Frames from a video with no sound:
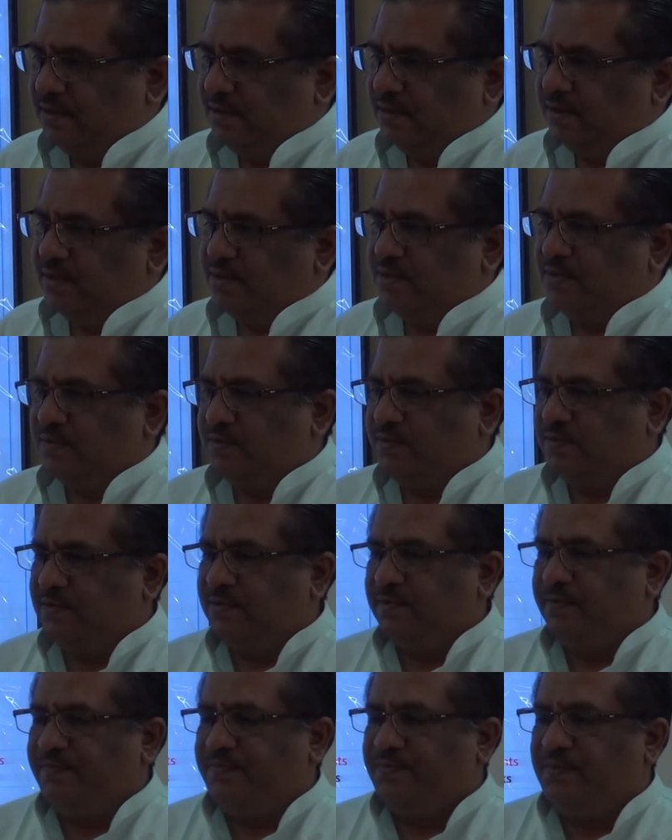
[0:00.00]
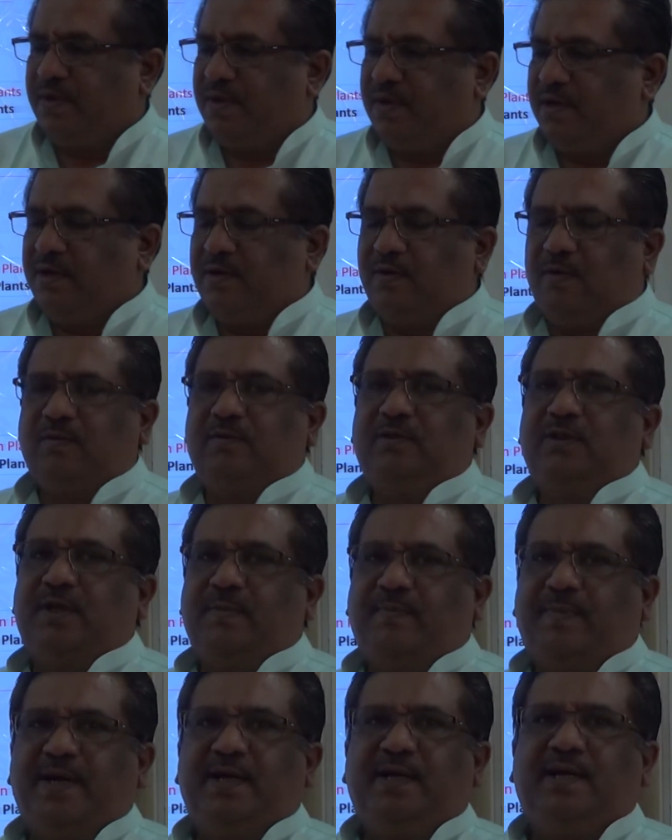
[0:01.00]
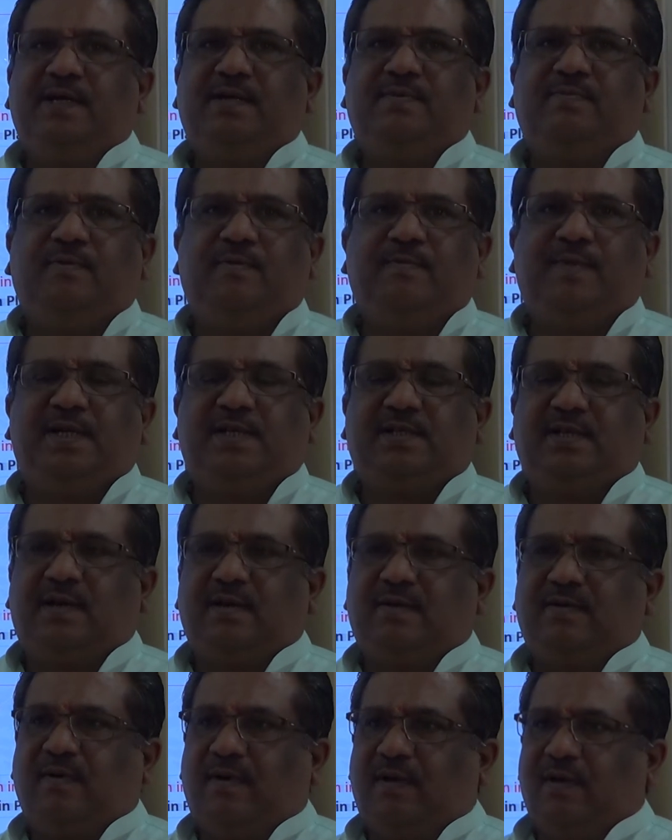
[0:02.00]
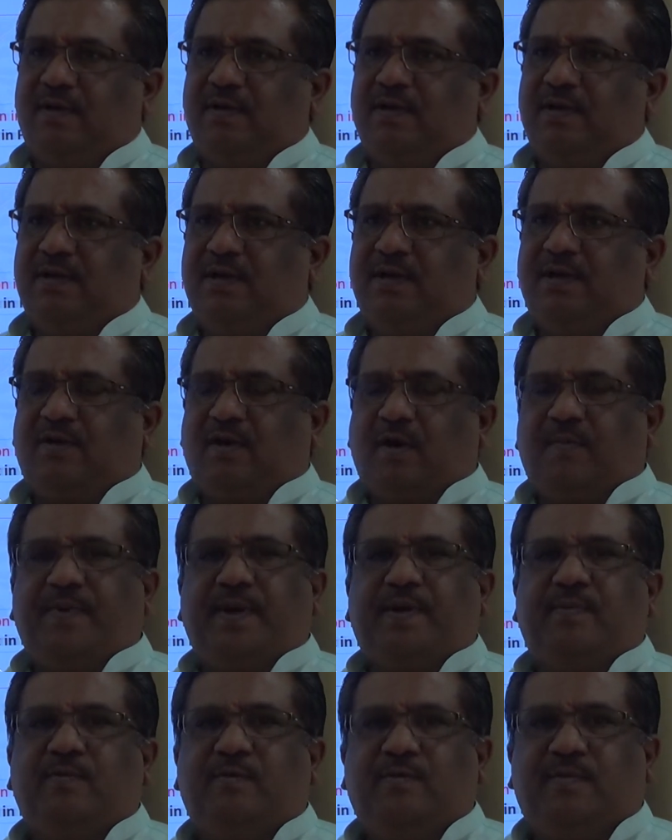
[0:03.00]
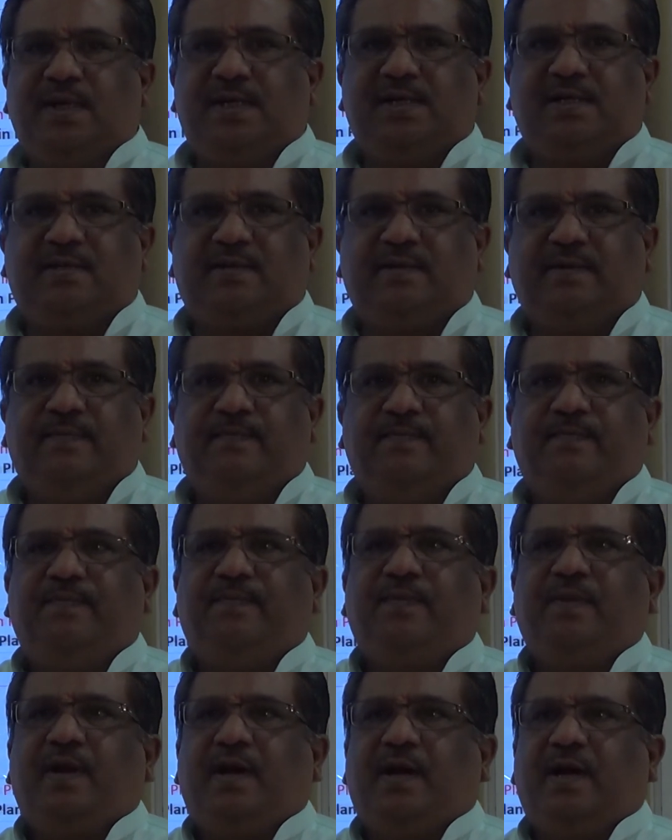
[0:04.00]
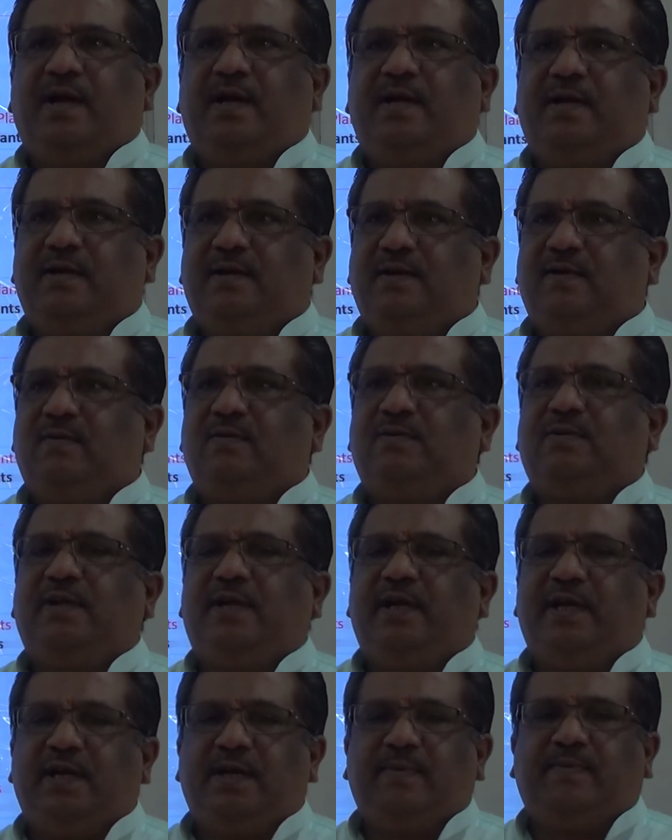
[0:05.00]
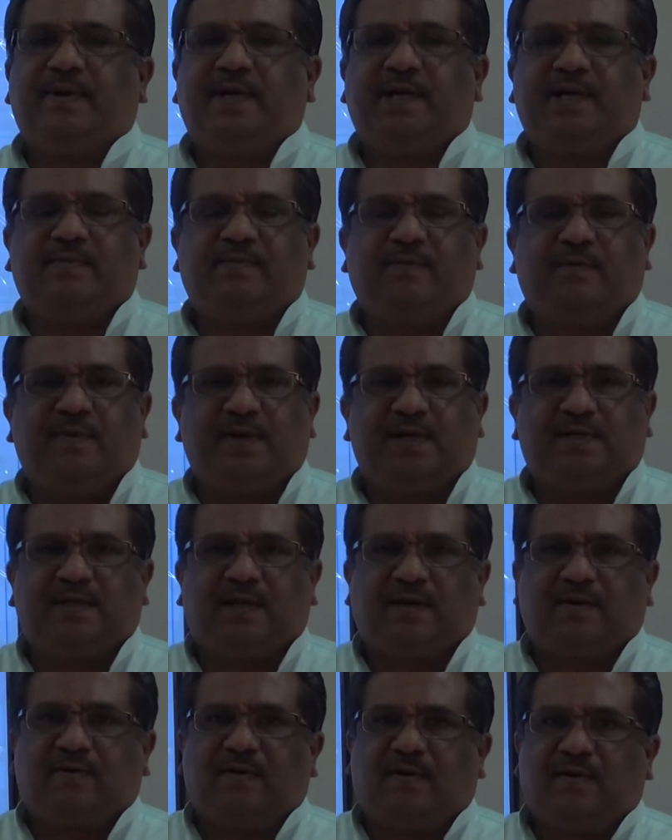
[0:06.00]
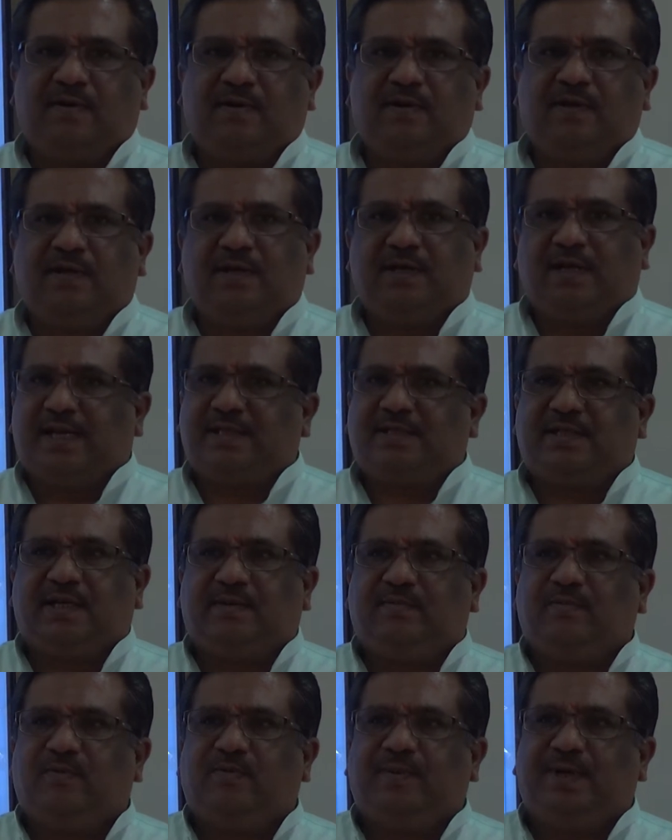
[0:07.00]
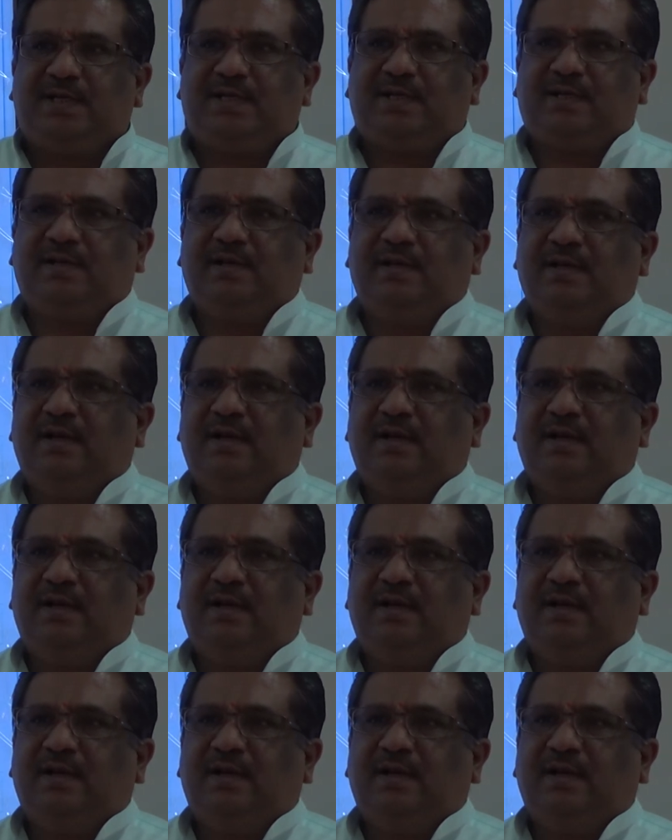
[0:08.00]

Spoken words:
So growth dependent movements are called tropic movements and growth independent movements are called nastic movements.